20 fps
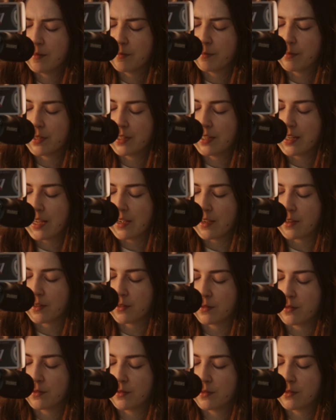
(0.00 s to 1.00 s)
"But
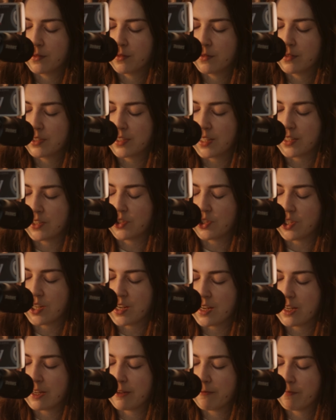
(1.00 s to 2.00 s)
now," said
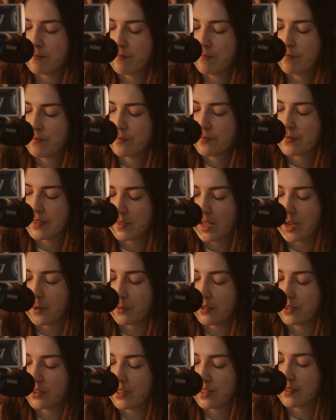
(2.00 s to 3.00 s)
she, "I
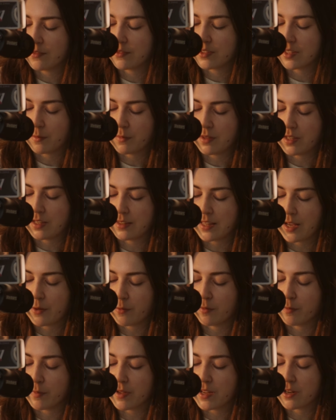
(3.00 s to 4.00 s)
will think of something that
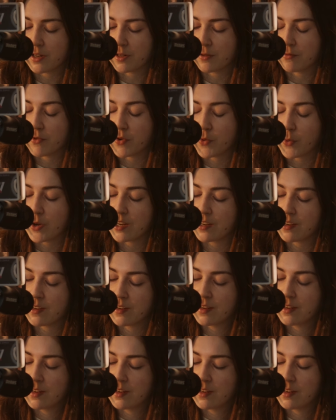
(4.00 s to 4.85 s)
will be her ruin."